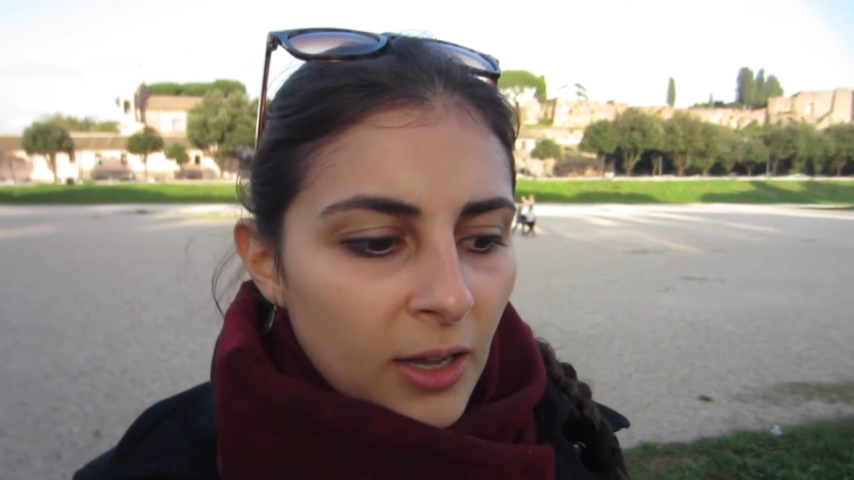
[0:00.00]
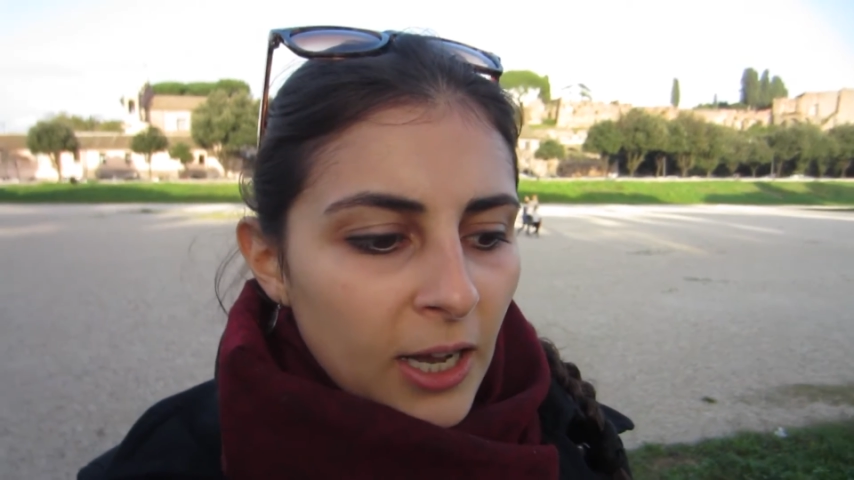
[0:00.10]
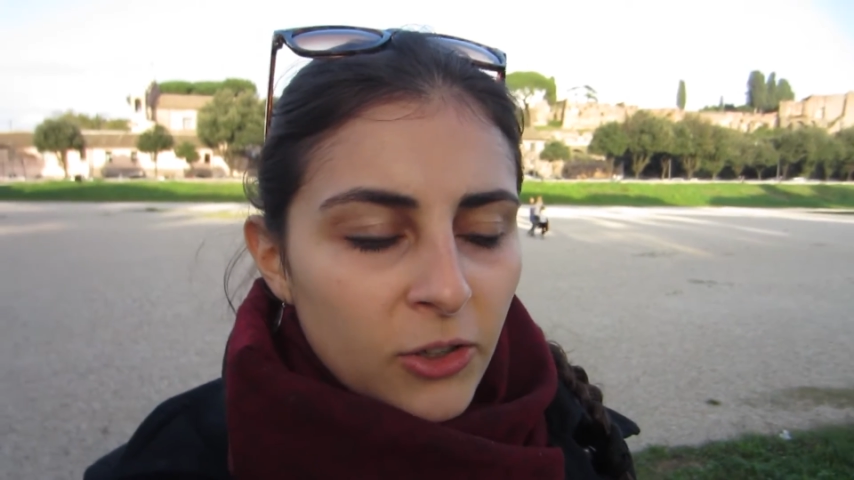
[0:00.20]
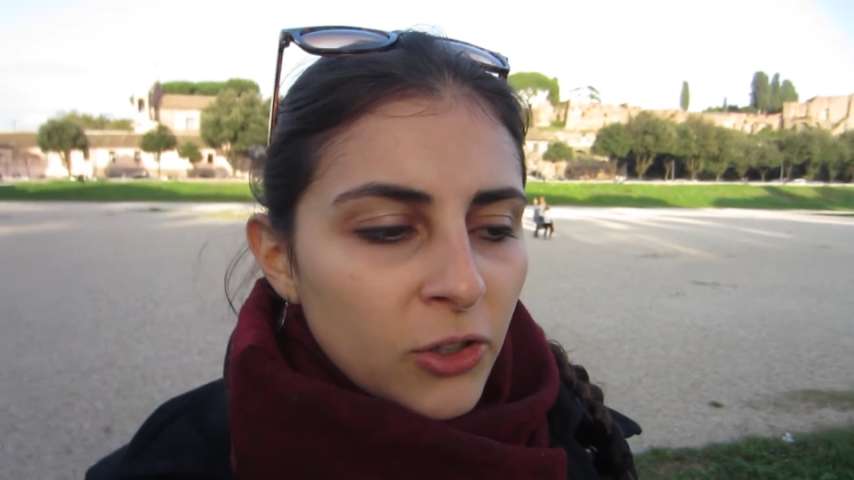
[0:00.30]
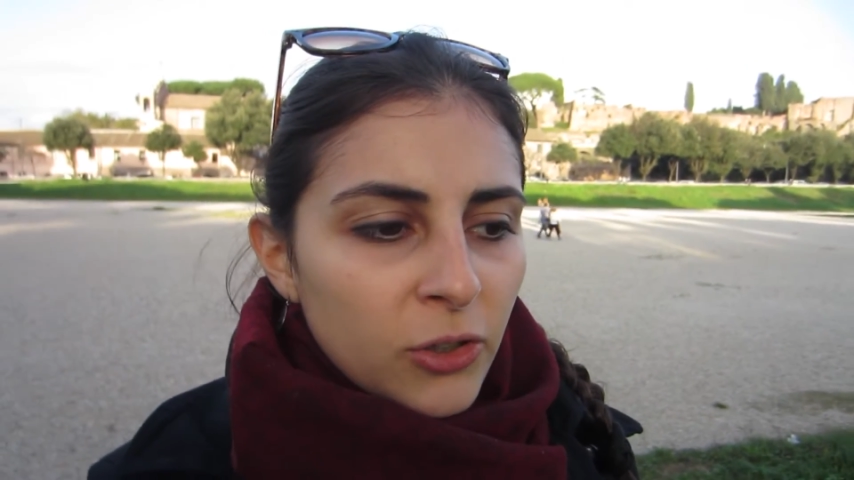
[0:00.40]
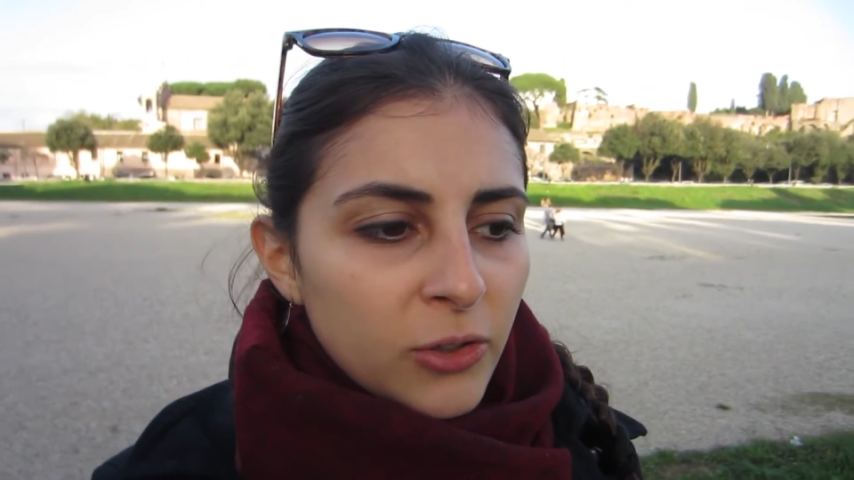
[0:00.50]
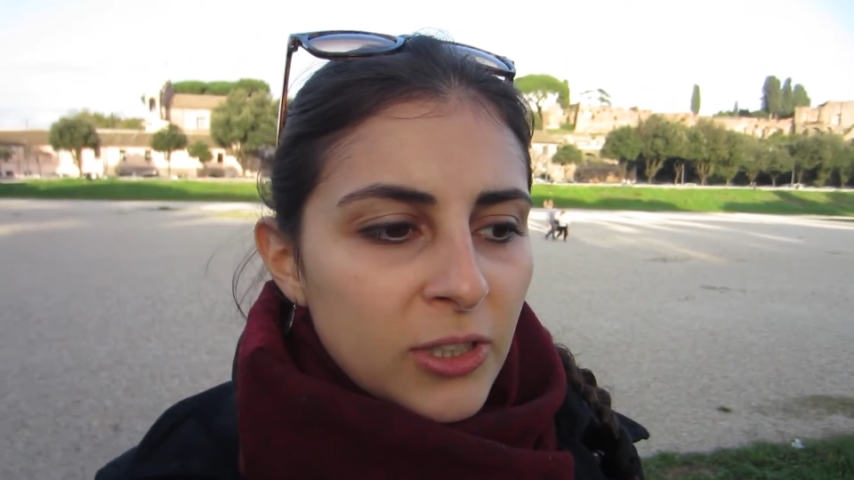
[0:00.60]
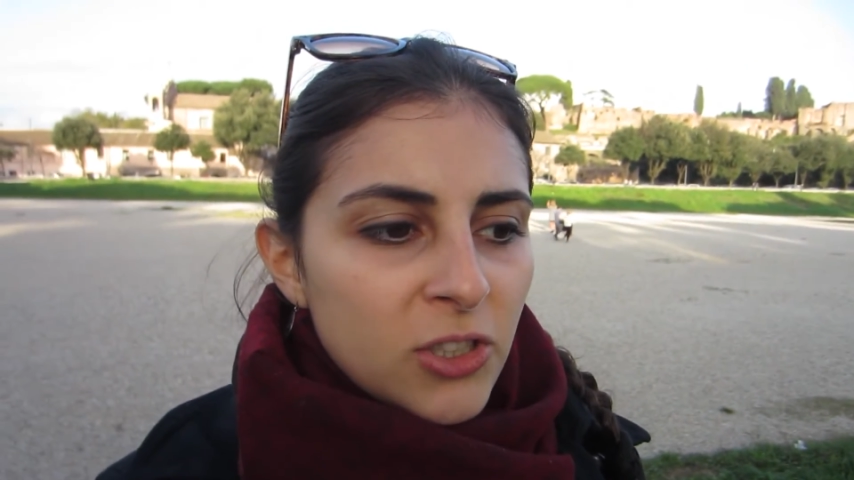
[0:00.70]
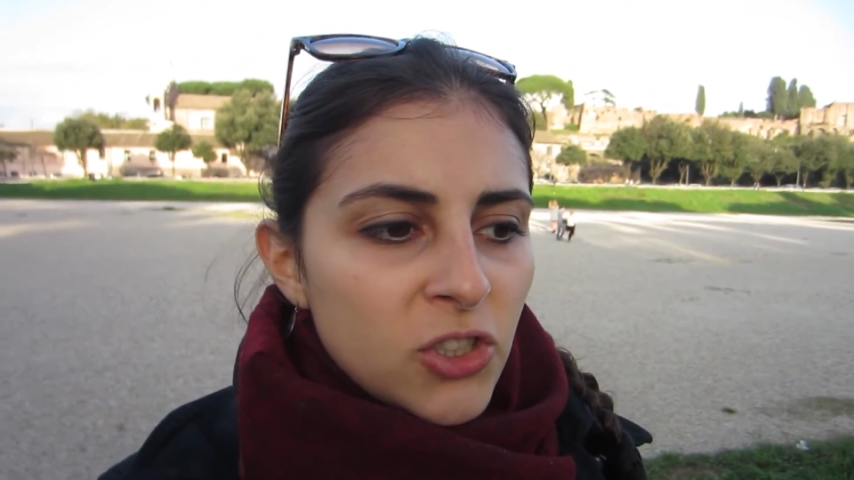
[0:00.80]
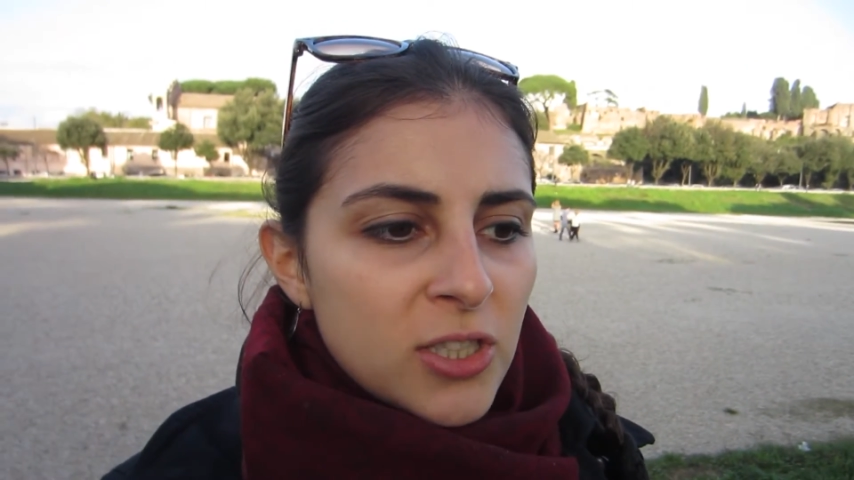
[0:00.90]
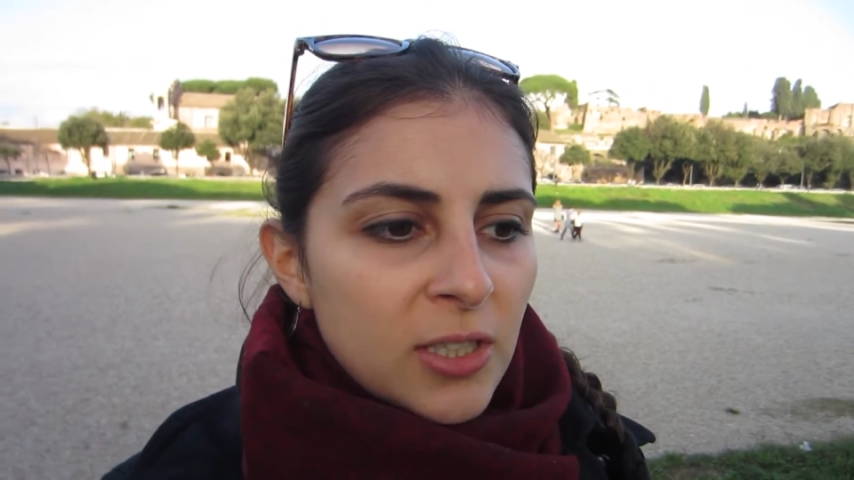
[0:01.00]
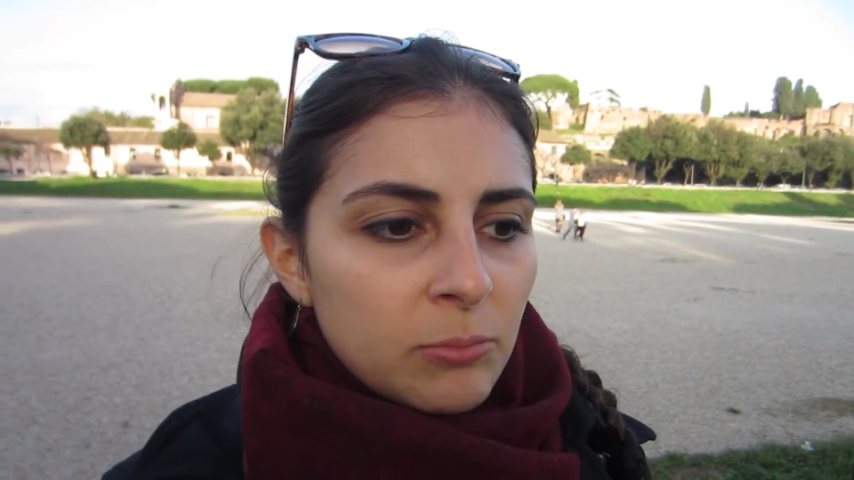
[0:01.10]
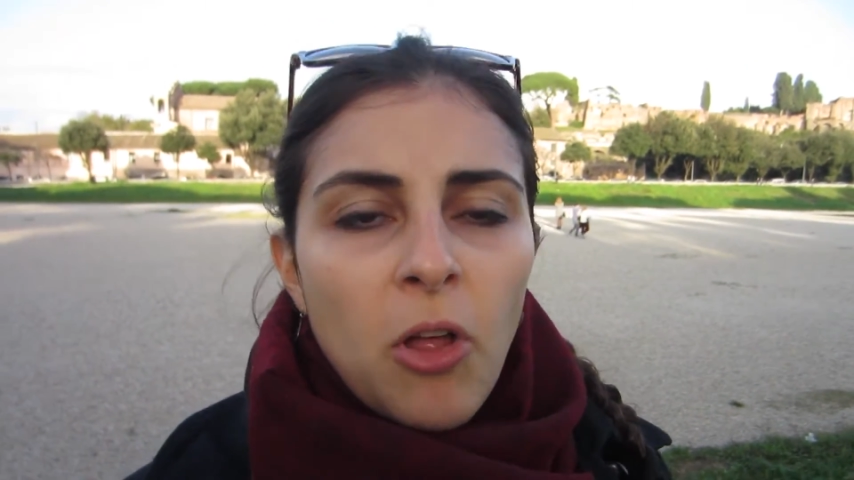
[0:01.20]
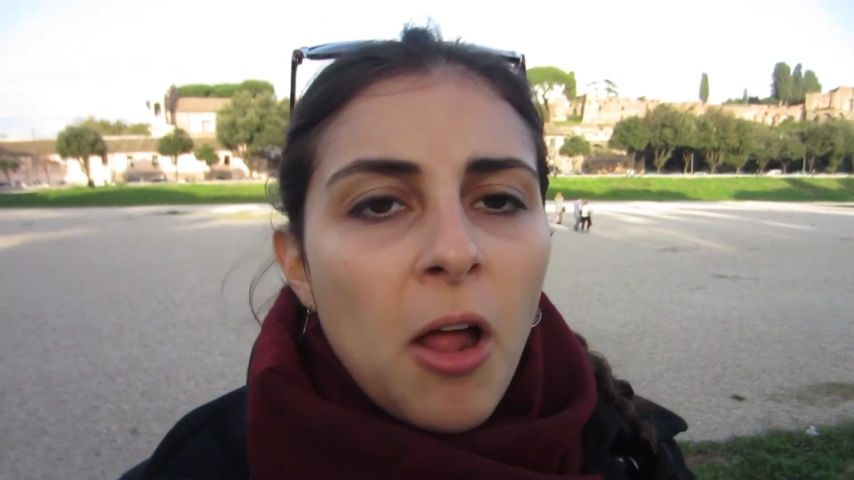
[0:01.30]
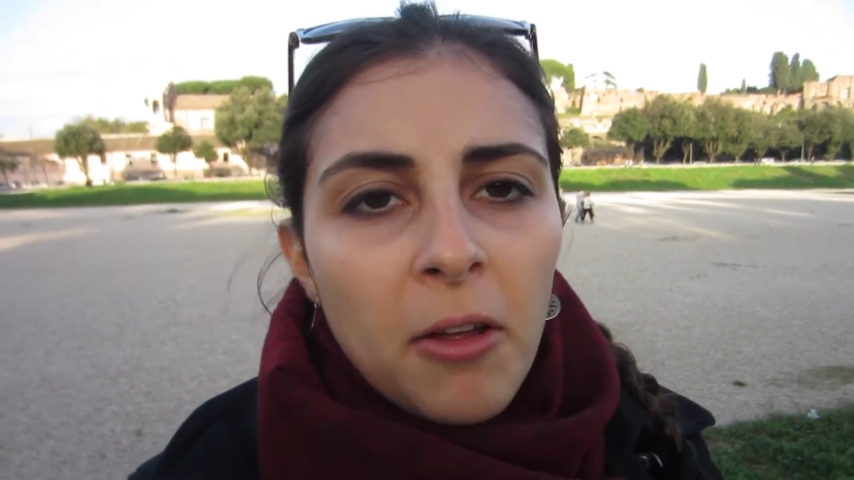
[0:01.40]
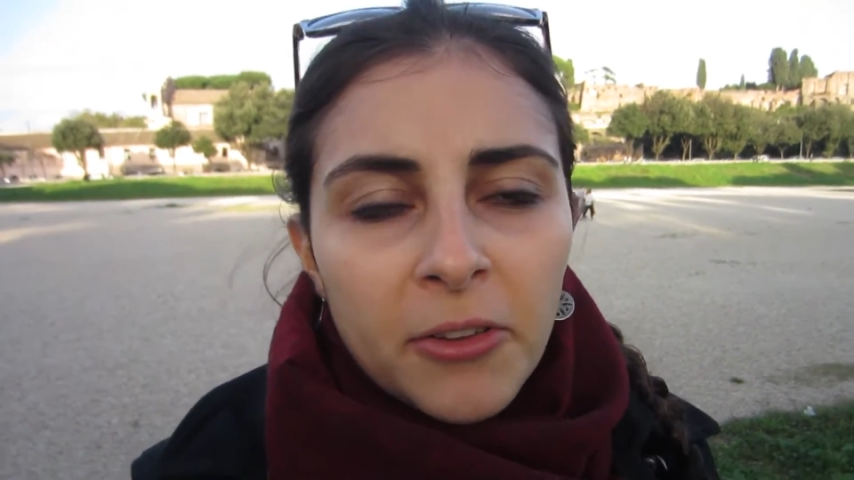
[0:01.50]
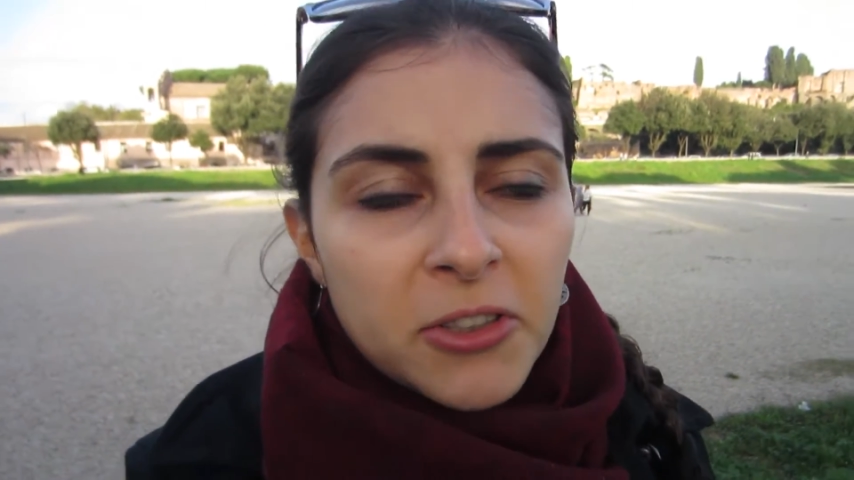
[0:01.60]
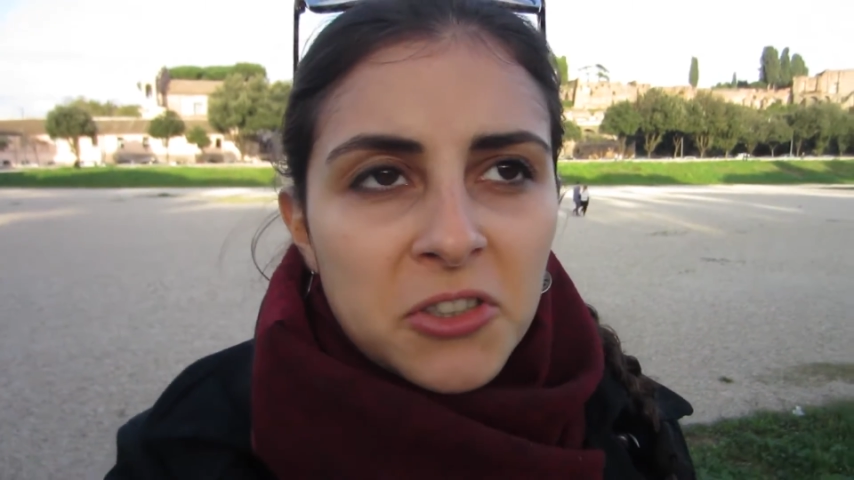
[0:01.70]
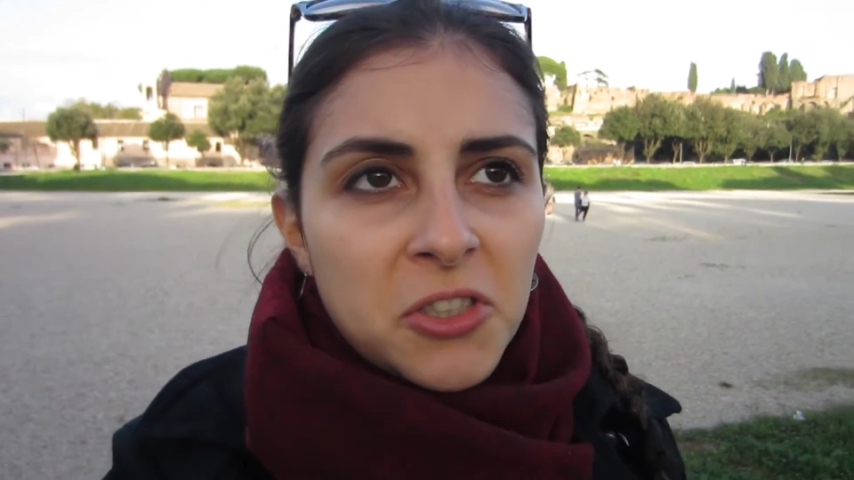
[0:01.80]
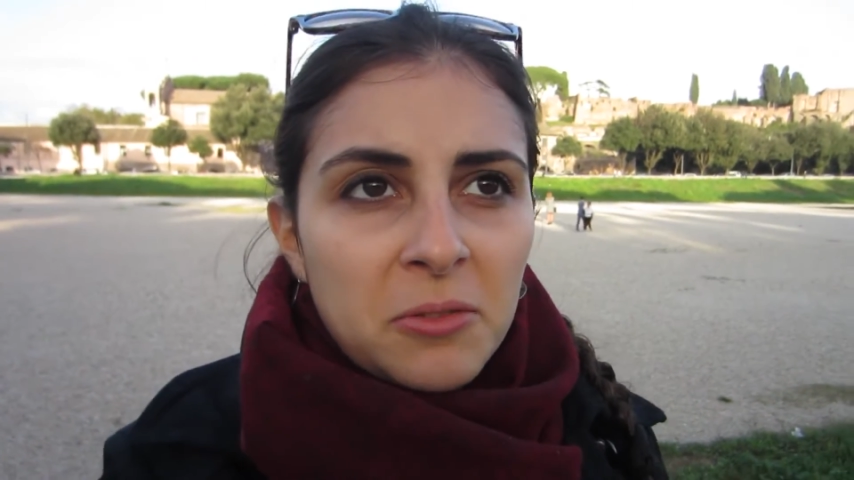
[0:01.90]
I don't know, they just like, they
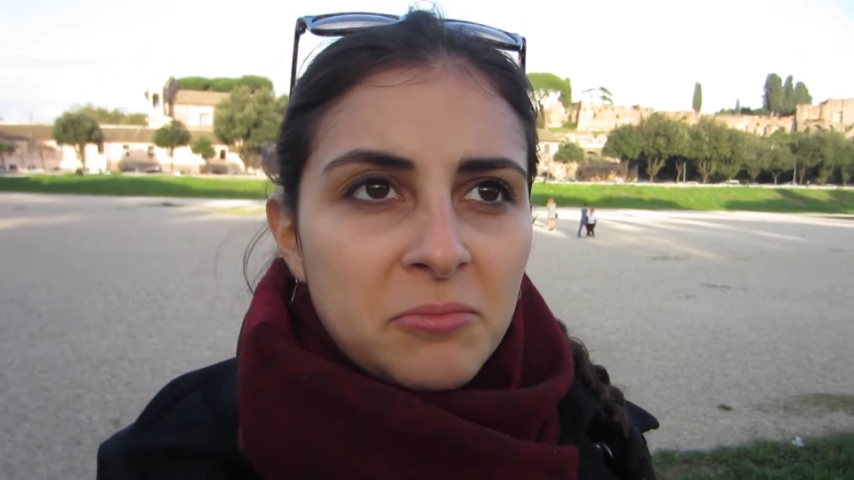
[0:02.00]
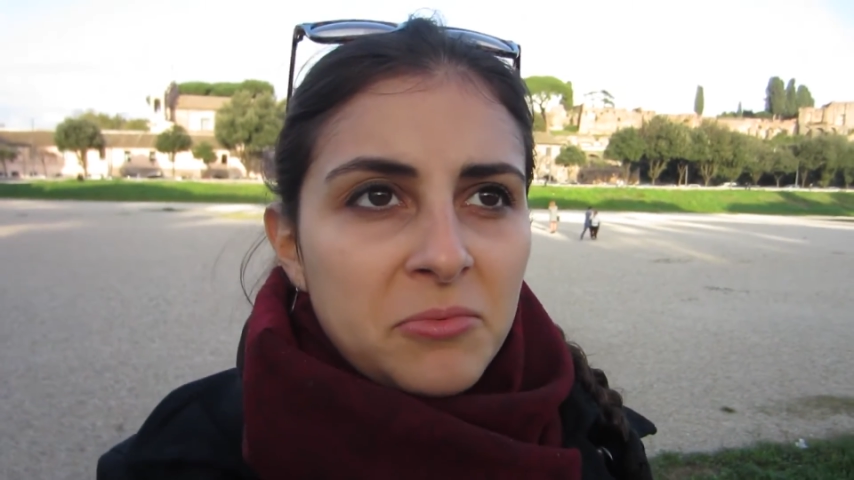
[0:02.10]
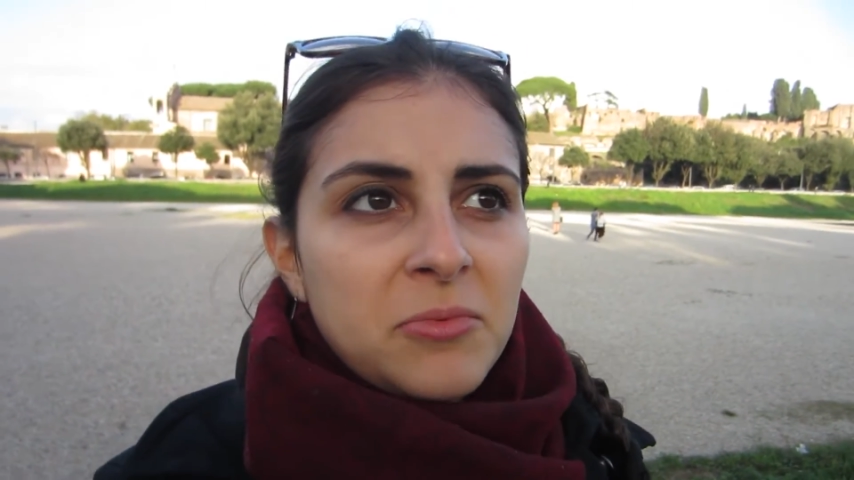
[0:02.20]
just start